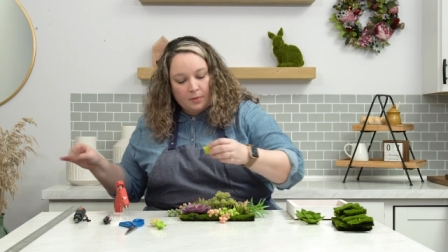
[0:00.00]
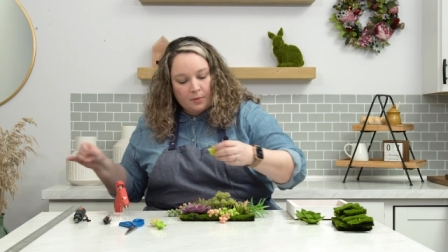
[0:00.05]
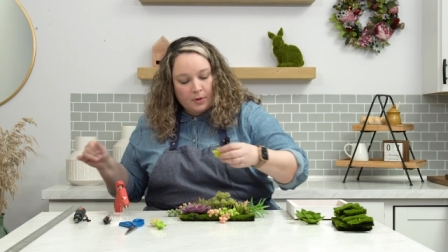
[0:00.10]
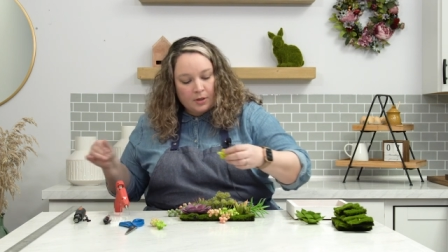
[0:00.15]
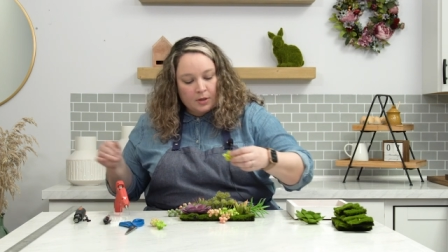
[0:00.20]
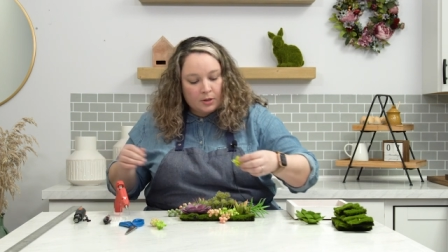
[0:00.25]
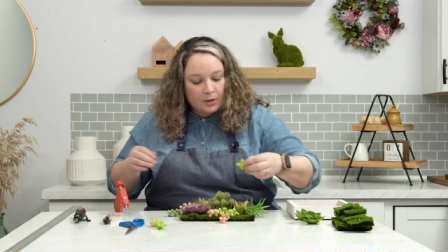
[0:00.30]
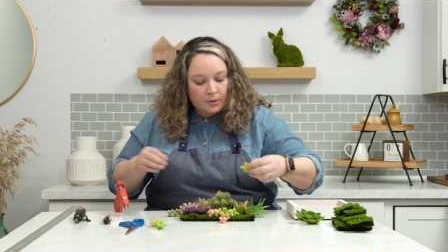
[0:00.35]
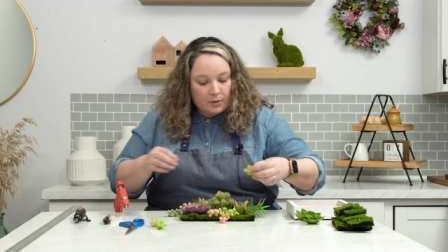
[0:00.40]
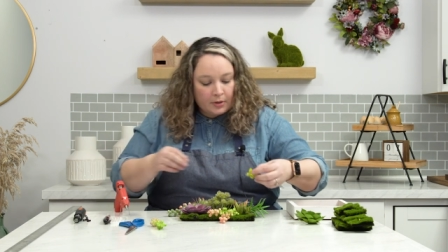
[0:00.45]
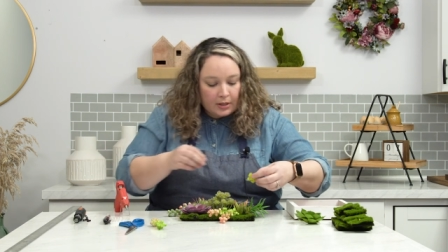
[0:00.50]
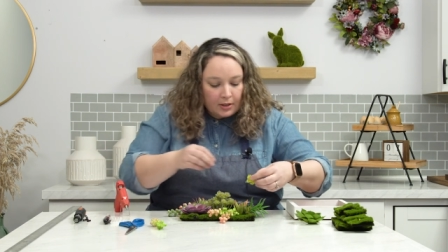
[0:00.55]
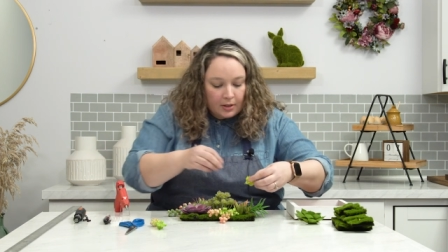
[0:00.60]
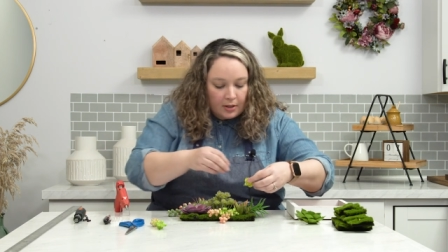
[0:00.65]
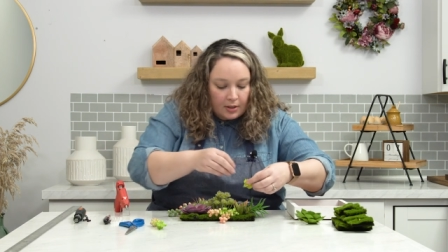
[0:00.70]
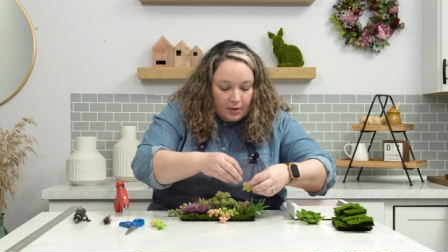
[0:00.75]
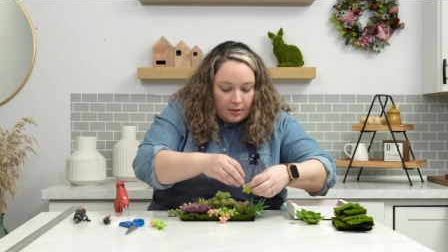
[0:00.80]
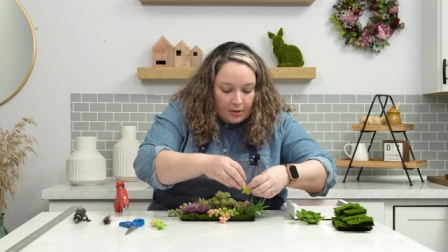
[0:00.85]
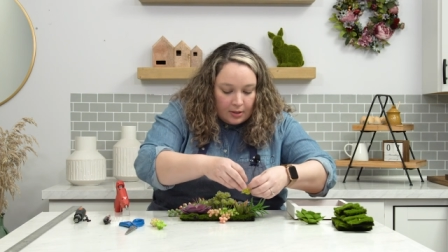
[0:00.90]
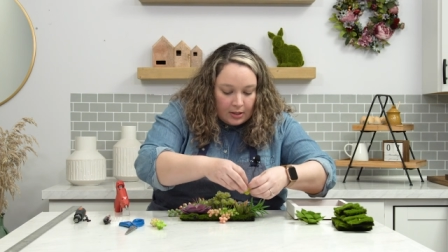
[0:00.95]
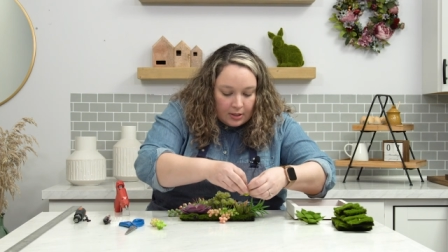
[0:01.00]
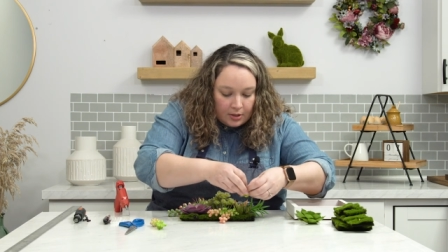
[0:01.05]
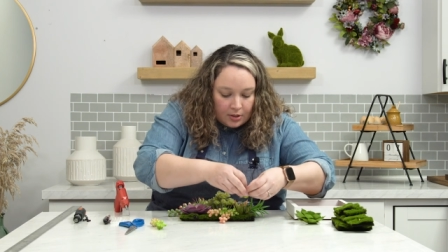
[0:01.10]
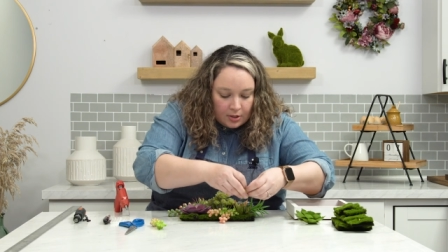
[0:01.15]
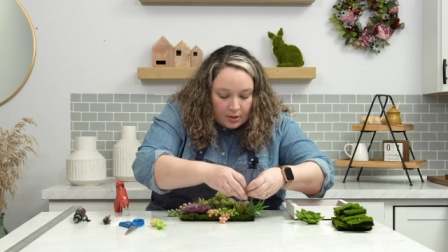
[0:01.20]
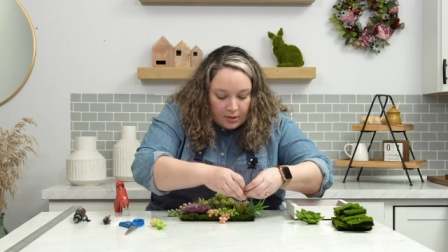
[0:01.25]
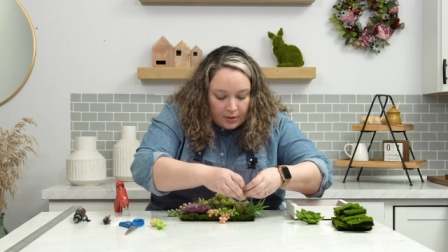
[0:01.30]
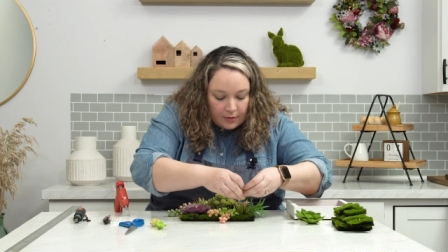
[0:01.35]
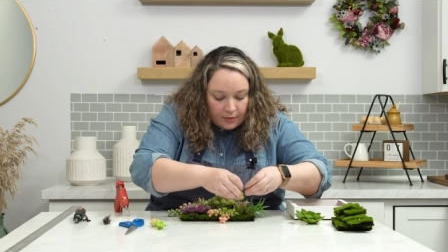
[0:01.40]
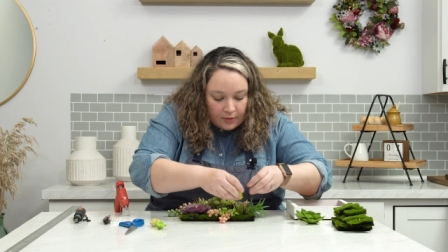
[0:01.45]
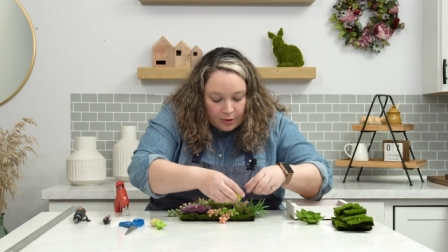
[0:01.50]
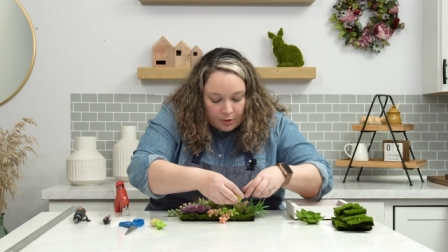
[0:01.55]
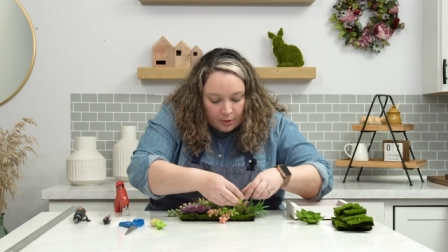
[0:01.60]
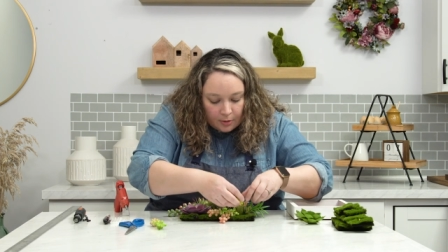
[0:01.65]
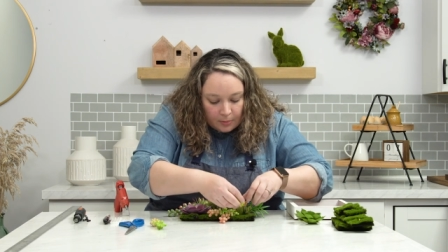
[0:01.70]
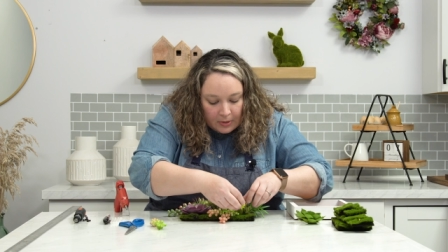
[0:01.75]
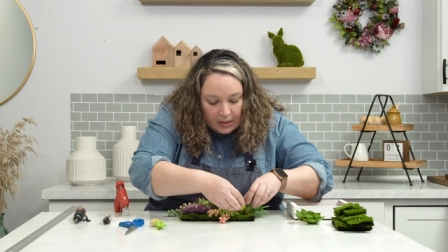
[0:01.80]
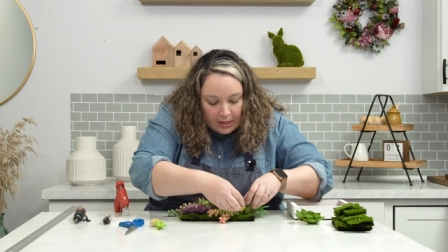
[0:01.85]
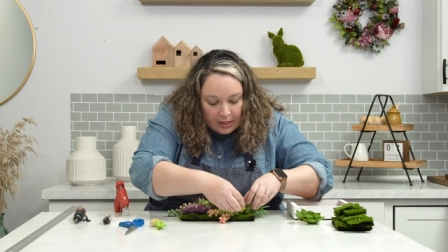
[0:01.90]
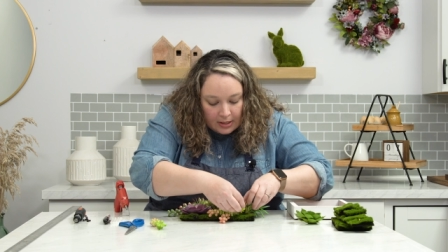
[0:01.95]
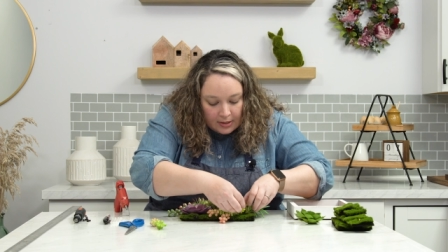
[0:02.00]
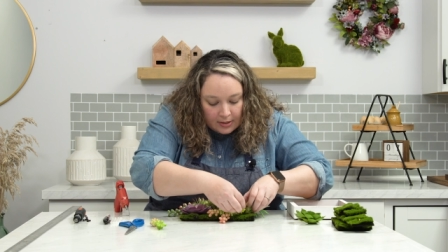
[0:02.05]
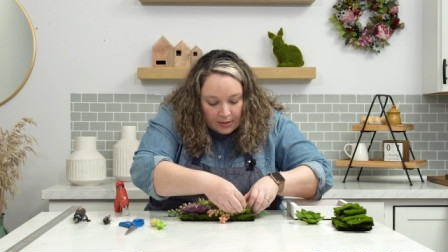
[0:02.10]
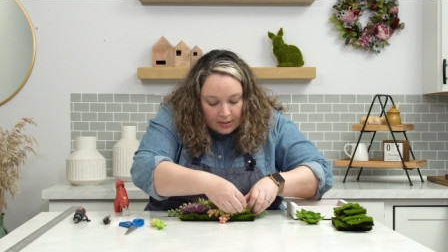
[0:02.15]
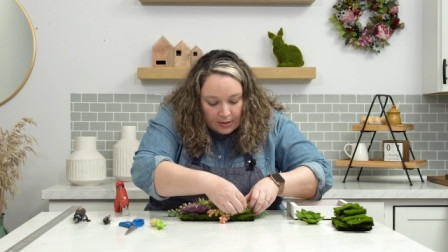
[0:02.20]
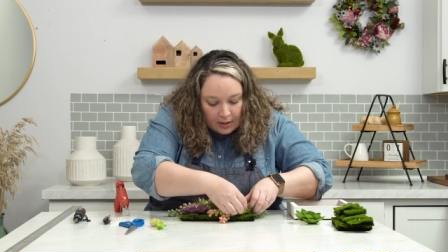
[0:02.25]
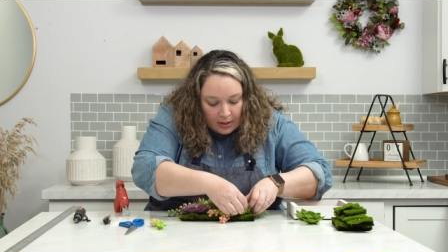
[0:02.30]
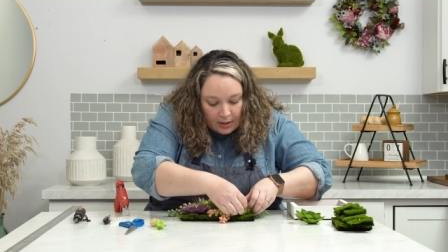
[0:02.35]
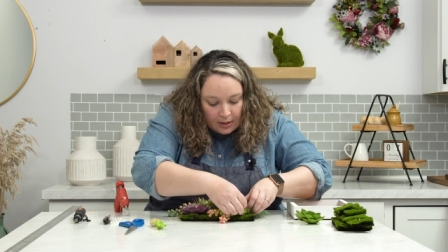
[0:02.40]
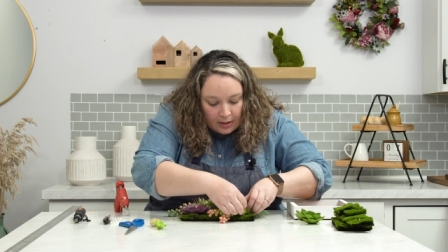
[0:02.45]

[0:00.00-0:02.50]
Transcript: we're gluing each individual piece